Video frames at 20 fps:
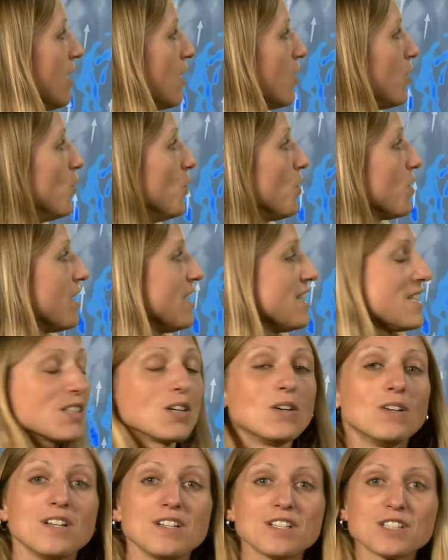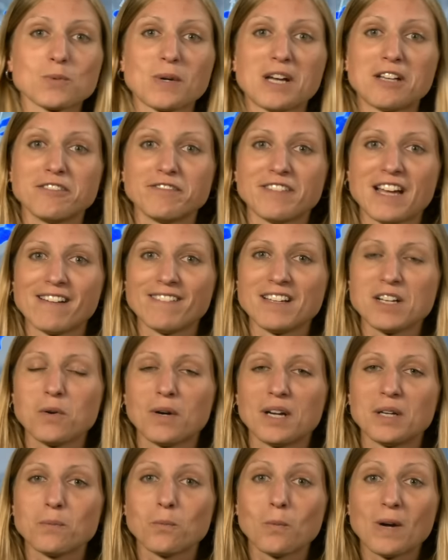Northeast Scotland as well faring
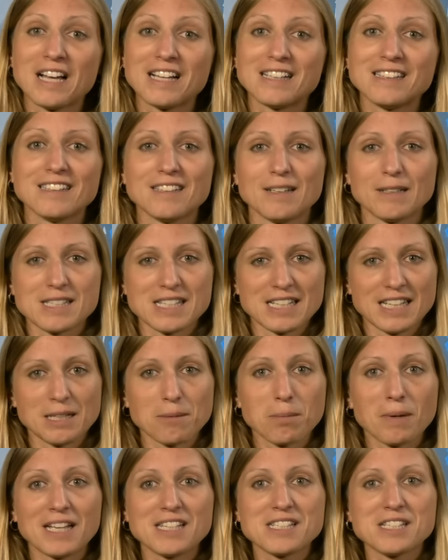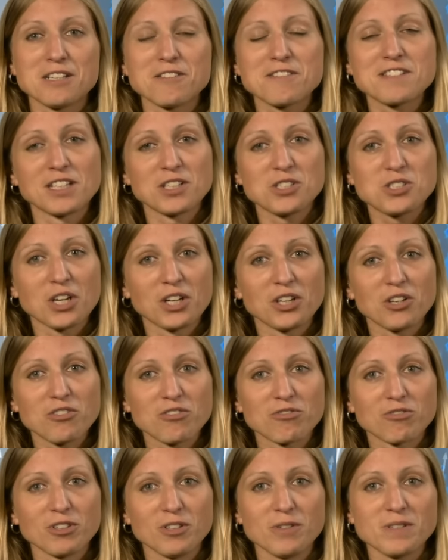quite well, seeing plenty of sunshine
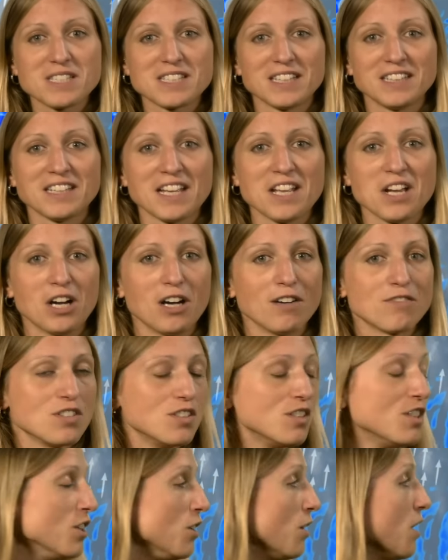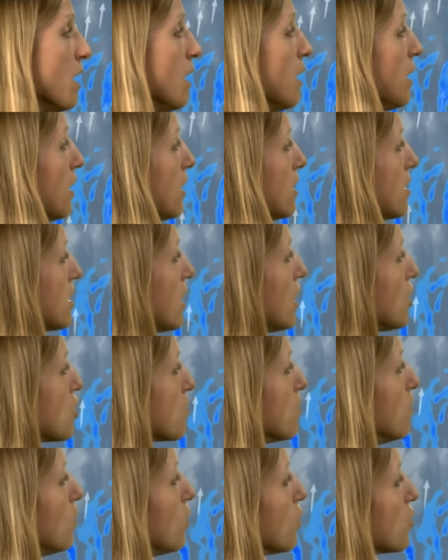through Sunday afternoon. Touch
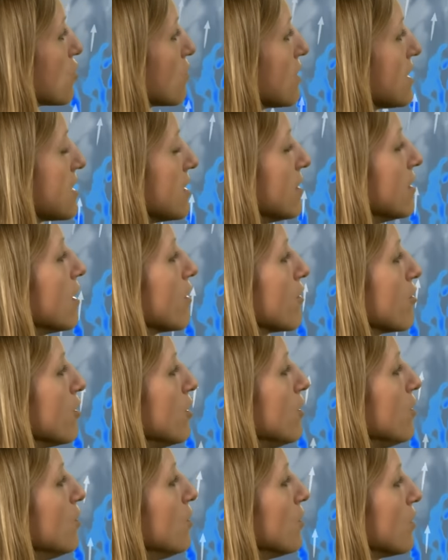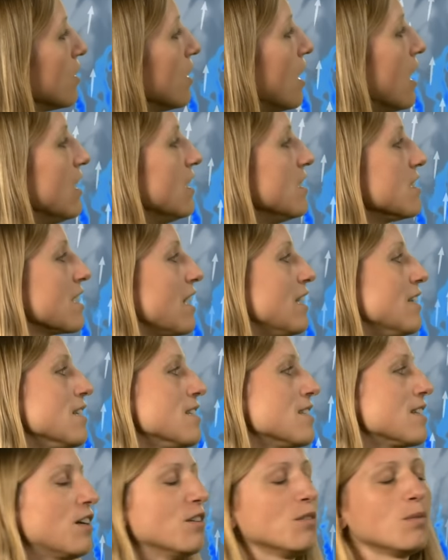more drizzle through Northern Ireland and the
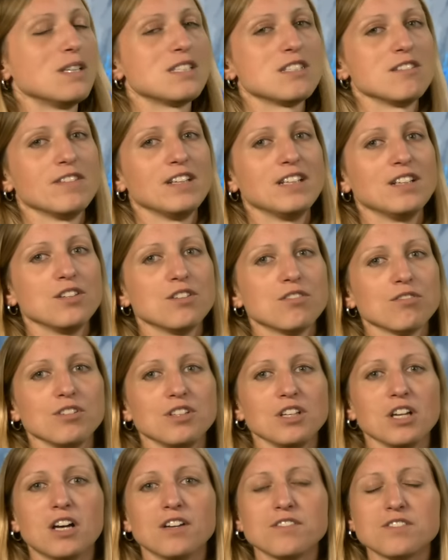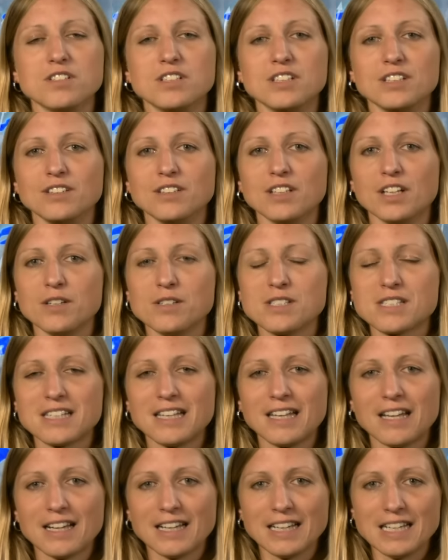southwest of England through the afternoon though,
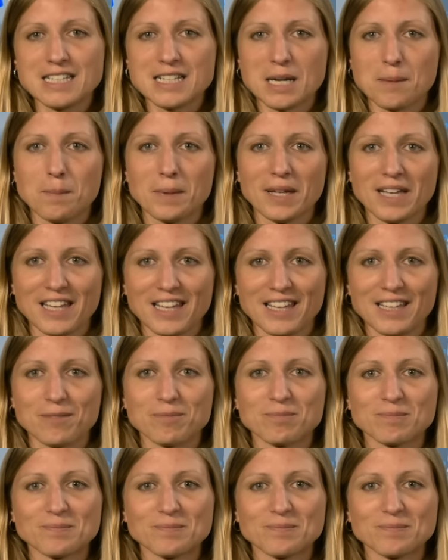slightly damper here.